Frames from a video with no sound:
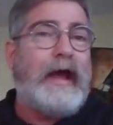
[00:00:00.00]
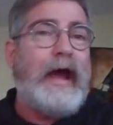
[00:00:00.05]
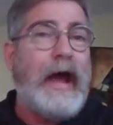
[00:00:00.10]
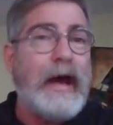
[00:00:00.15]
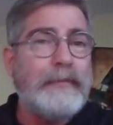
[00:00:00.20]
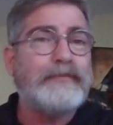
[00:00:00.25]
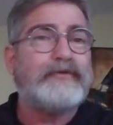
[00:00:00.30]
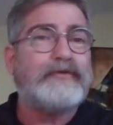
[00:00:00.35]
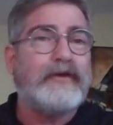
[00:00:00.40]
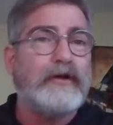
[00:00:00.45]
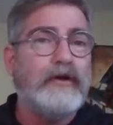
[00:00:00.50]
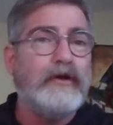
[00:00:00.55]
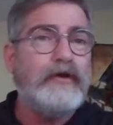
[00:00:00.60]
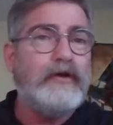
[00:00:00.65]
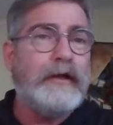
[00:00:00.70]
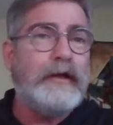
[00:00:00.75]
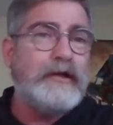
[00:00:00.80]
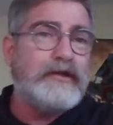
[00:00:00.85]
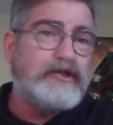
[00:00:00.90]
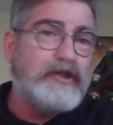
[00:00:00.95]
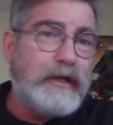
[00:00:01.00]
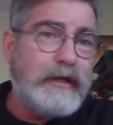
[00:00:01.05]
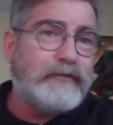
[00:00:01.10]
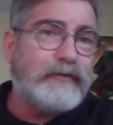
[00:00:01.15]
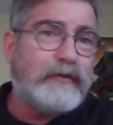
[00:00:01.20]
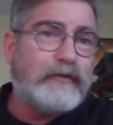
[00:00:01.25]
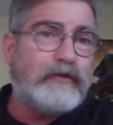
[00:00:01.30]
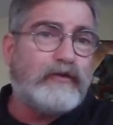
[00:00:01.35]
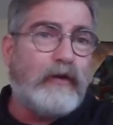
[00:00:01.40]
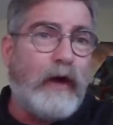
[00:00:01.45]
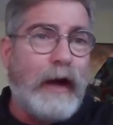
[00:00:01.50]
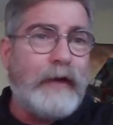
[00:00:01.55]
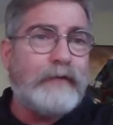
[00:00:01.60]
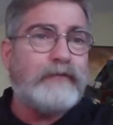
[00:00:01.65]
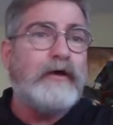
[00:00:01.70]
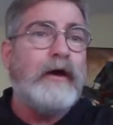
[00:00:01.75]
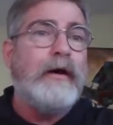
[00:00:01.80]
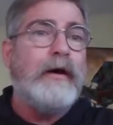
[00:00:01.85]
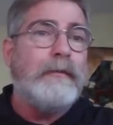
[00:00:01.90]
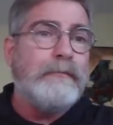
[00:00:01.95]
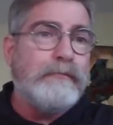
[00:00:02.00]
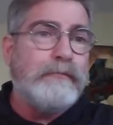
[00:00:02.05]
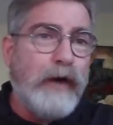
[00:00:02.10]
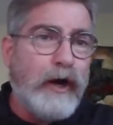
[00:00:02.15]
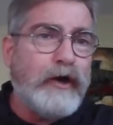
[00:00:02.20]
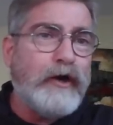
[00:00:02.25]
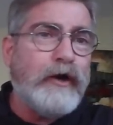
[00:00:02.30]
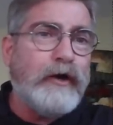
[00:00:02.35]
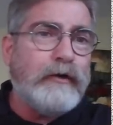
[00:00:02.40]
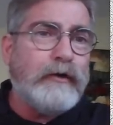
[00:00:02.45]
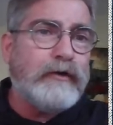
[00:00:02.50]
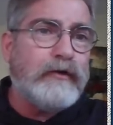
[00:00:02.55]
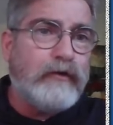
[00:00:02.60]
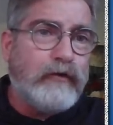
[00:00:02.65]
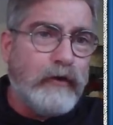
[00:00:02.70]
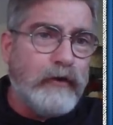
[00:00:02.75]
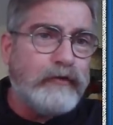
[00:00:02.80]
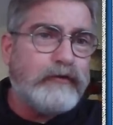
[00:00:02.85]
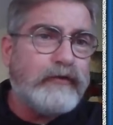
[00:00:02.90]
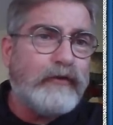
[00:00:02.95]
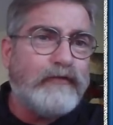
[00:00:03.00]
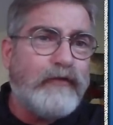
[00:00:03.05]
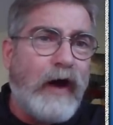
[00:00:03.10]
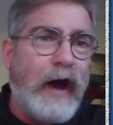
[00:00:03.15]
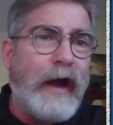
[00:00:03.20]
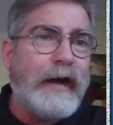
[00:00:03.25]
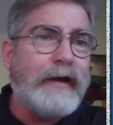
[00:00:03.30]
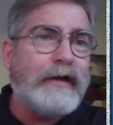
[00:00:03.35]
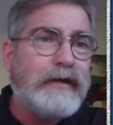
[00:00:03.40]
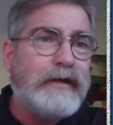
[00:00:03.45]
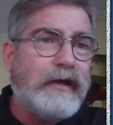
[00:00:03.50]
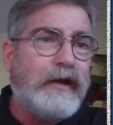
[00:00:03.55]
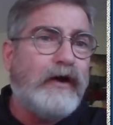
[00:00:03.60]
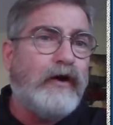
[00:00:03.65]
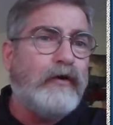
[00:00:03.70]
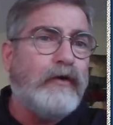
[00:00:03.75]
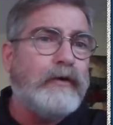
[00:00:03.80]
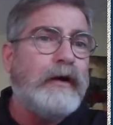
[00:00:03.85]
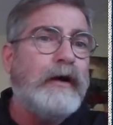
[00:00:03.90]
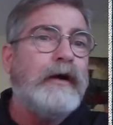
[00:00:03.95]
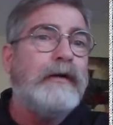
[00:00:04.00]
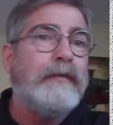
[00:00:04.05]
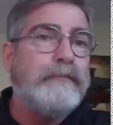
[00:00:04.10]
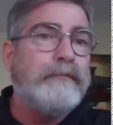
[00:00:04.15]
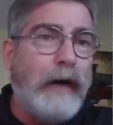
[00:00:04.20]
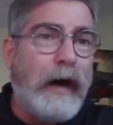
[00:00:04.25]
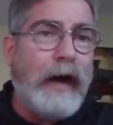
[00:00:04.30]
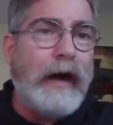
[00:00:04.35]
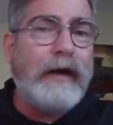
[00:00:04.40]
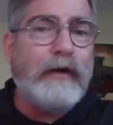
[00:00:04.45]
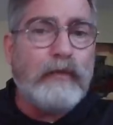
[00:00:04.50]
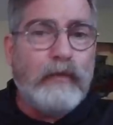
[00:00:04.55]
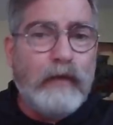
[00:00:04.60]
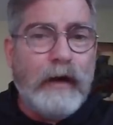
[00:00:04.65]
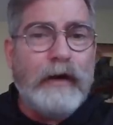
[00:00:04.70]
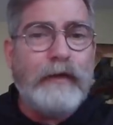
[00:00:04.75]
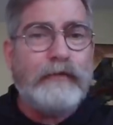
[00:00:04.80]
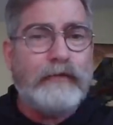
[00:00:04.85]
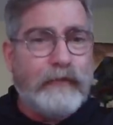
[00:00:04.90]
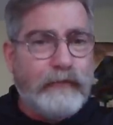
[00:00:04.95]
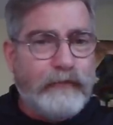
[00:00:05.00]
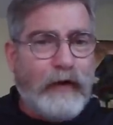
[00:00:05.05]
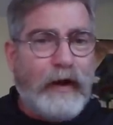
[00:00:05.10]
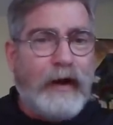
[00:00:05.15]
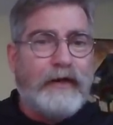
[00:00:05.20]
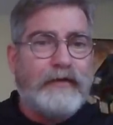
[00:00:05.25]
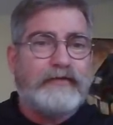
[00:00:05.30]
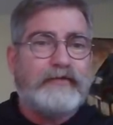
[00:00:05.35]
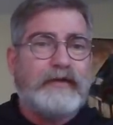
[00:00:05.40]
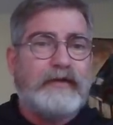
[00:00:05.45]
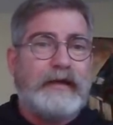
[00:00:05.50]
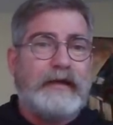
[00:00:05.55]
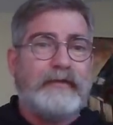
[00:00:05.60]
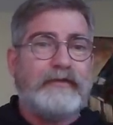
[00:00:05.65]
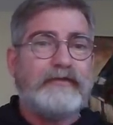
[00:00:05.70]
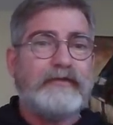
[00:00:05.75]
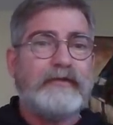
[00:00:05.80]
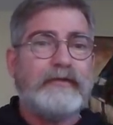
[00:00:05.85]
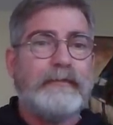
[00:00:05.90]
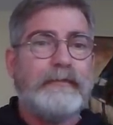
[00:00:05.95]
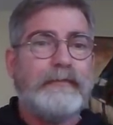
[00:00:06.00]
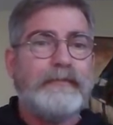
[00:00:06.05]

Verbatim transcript: Absolutely. Jesus Christ murdered, crucified, killed by what? The Pharisees.